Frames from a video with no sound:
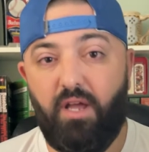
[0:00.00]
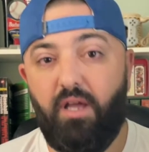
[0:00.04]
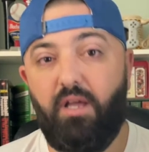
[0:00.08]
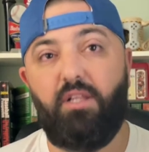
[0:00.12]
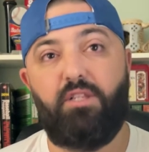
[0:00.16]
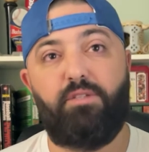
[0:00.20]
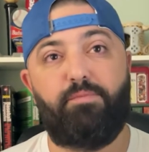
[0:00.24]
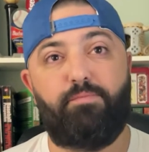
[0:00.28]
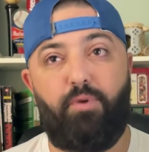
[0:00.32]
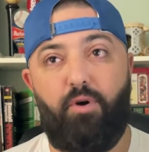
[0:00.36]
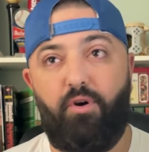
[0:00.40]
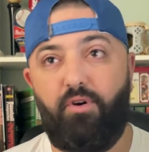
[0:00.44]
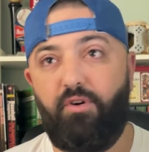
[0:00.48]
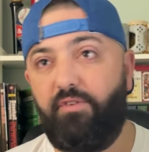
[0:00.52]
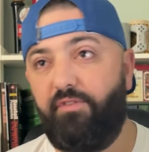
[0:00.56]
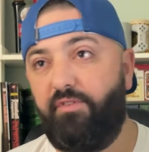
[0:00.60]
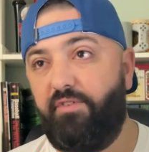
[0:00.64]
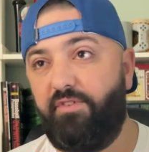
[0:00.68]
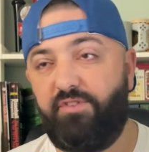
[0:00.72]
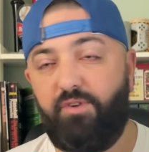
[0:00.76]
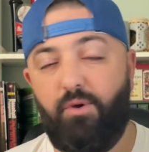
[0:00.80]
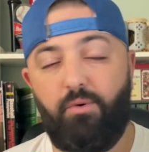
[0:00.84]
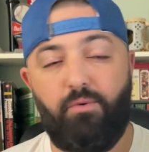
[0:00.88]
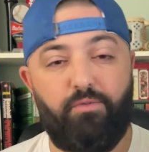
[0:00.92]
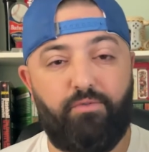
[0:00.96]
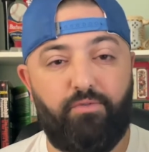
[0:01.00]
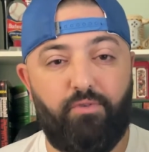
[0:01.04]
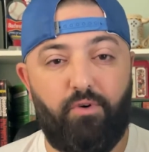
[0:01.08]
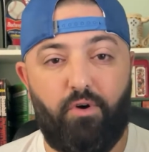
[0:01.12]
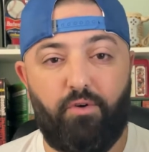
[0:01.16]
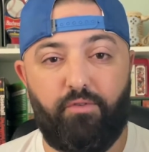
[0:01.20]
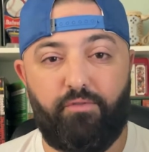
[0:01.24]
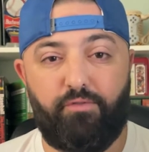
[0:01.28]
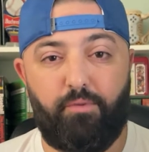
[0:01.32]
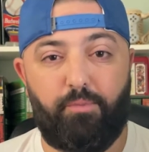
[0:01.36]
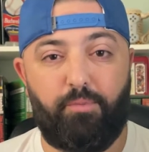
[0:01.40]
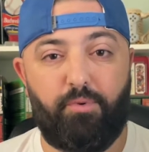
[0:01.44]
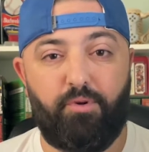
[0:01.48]
It's part of his own fault
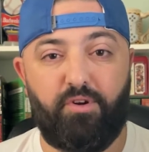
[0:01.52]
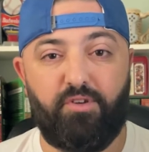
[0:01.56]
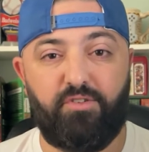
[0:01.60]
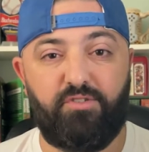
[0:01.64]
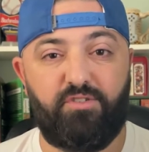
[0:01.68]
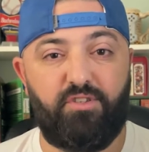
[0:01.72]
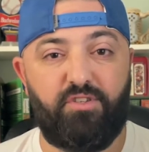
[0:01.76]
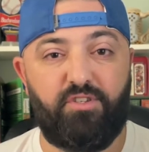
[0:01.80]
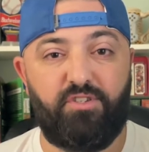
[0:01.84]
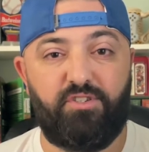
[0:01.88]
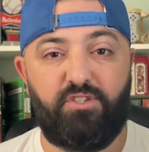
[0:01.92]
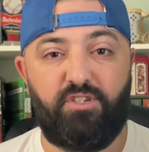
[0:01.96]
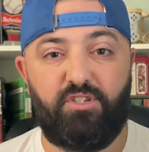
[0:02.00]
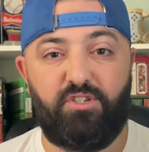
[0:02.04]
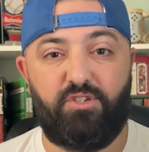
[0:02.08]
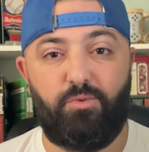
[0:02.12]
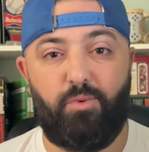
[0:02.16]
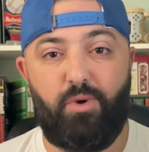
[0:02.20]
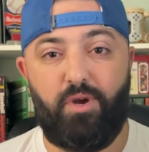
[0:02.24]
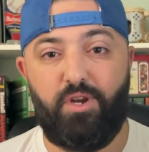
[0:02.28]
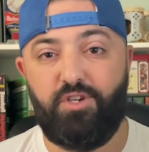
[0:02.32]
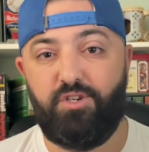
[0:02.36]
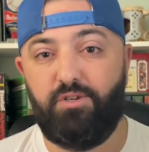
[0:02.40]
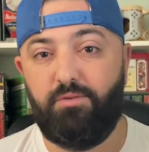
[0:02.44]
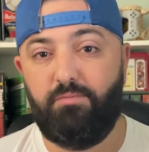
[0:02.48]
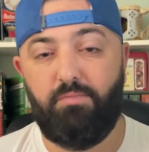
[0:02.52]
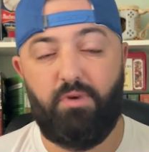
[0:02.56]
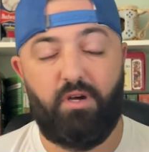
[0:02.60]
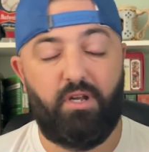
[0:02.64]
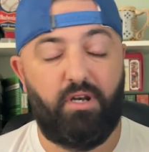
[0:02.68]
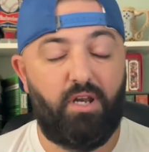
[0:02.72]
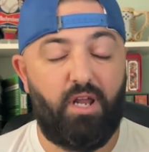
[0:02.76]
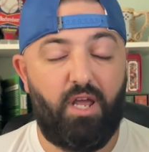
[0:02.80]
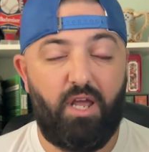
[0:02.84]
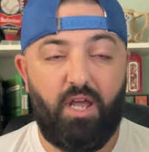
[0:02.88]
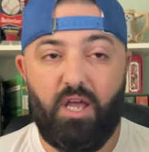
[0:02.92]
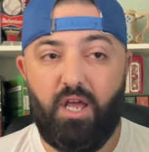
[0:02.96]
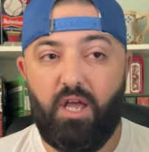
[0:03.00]
for putting us in this situation, but
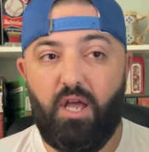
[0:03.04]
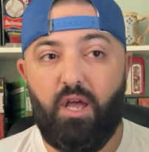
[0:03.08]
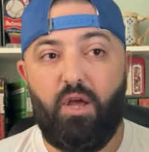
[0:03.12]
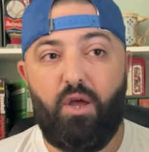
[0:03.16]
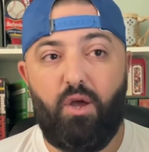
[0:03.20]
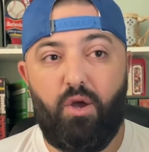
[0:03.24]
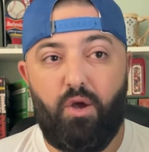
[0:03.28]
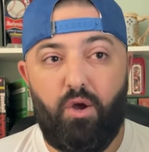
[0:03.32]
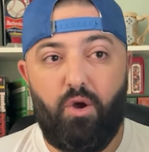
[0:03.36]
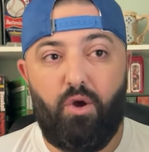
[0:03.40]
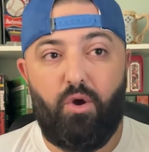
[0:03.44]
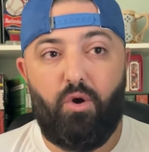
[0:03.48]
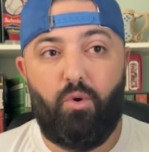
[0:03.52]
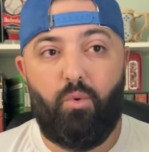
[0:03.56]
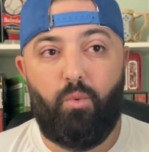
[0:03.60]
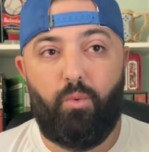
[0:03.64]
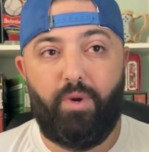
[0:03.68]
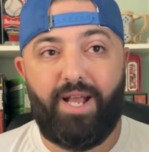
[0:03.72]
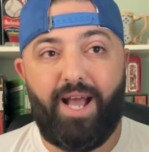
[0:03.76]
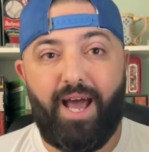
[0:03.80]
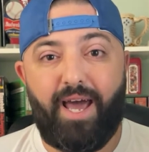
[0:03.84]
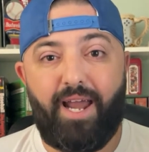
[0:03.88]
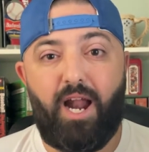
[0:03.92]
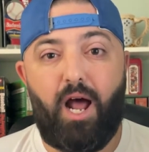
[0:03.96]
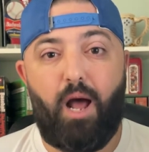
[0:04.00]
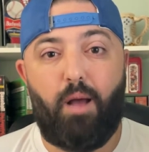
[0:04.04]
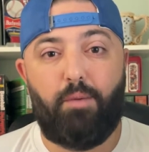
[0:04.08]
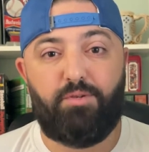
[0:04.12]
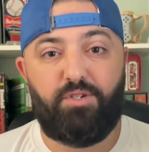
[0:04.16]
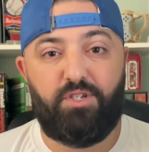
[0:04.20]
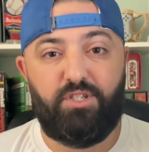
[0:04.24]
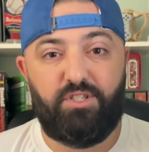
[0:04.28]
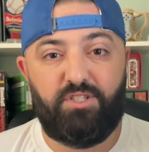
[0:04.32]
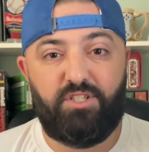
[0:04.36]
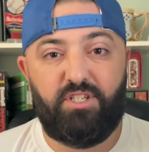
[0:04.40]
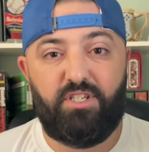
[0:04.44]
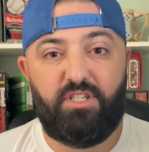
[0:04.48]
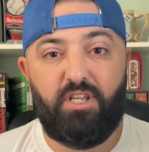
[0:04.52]
we got
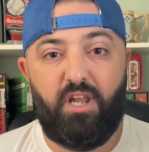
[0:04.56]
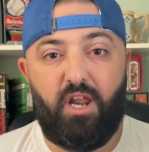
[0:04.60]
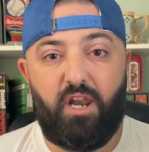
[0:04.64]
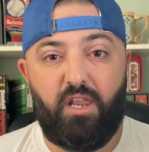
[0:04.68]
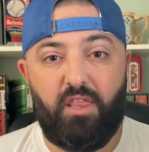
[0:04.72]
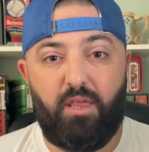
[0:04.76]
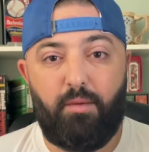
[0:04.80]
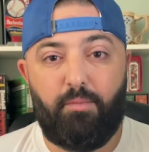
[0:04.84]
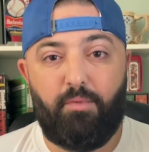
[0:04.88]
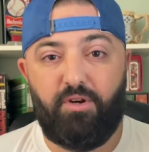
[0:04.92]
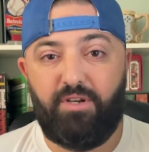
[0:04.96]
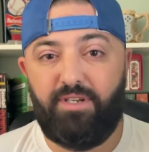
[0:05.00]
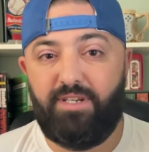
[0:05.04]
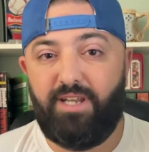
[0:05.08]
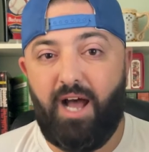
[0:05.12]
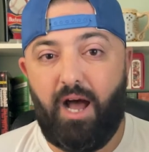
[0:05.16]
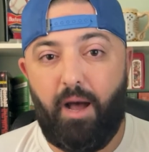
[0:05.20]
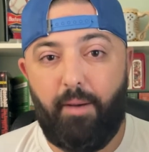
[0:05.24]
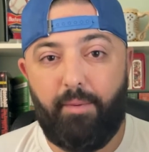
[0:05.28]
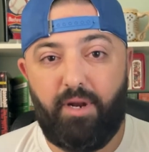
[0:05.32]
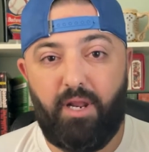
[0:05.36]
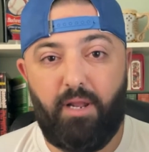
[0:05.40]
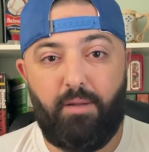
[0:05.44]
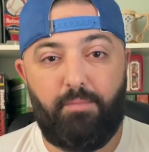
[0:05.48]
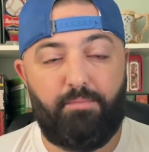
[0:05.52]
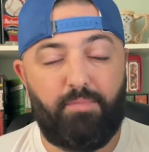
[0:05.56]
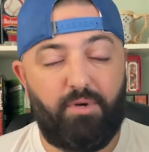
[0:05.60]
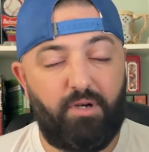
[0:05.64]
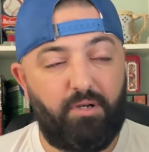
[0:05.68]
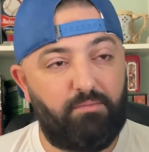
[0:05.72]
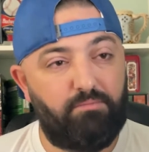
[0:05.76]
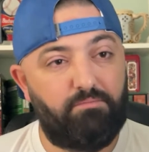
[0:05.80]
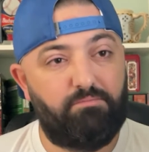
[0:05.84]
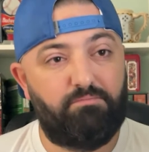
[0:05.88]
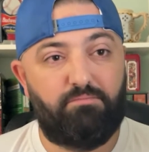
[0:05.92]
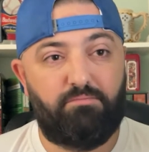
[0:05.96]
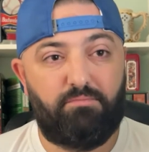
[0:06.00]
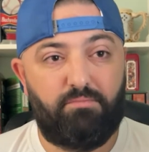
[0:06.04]
options, and none of them are dominant, but
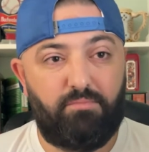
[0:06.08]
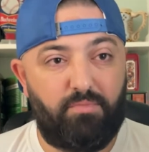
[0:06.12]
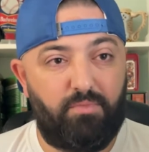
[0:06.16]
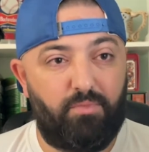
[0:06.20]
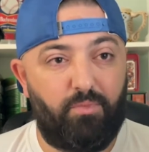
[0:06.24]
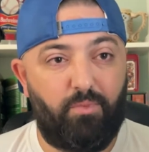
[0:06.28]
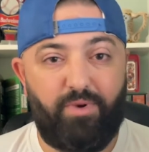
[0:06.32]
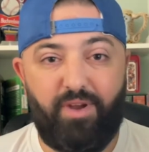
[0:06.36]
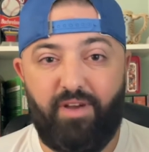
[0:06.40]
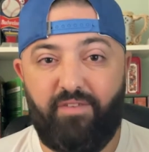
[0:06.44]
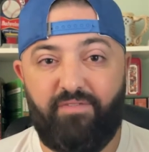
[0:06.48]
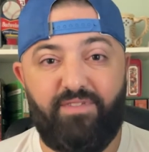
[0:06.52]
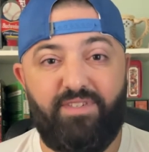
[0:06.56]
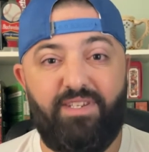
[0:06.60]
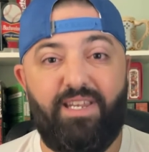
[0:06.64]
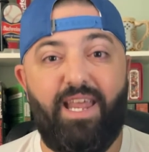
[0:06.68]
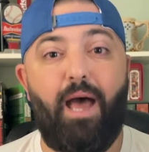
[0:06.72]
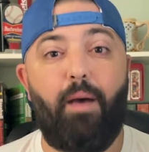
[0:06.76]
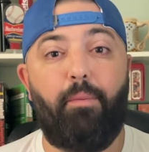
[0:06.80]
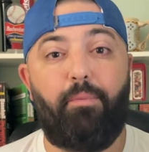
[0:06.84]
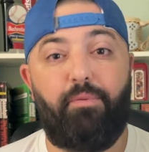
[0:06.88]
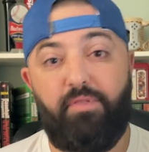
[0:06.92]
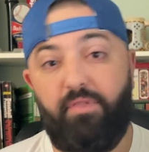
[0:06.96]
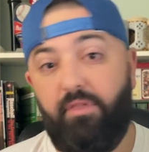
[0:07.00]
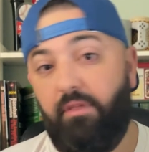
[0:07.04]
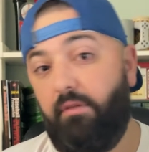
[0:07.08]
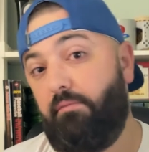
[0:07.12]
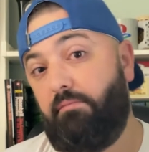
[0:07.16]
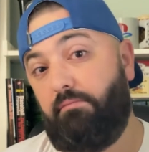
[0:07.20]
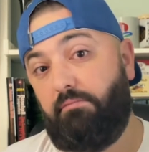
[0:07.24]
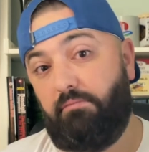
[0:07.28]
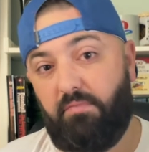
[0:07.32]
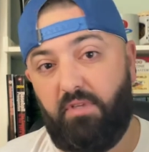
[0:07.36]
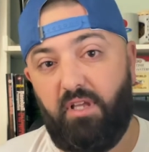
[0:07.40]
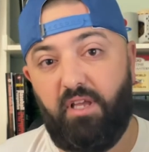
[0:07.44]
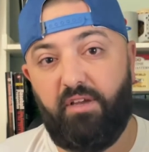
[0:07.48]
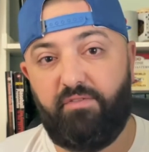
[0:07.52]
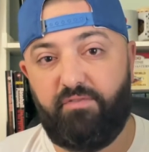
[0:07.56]
we have depth,
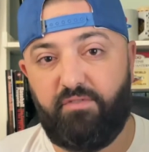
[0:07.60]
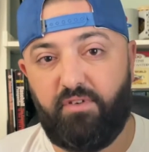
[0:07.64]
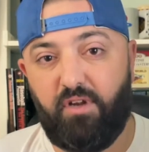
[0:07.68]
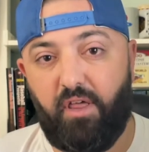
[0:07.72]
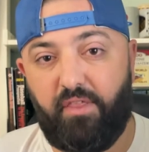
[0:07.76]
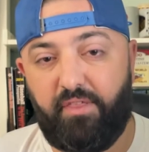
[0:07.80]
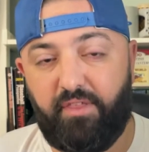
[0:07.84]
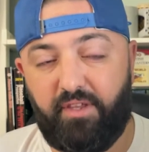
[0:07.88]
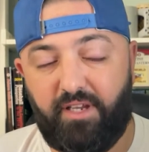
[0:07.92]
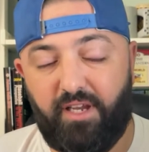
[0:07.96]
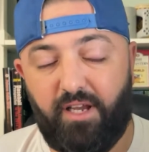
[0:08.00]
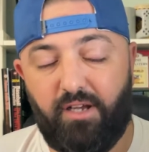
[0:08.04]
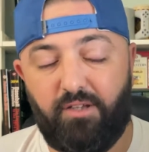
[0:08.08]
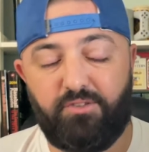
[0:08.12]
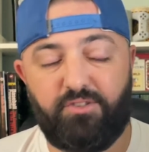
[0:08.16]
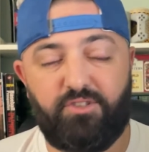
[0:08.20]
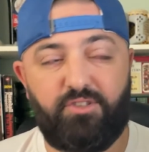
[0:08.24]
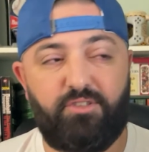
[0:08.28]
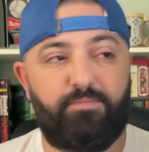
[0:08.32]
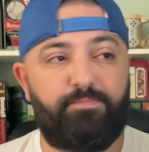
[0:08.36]
if nothing else.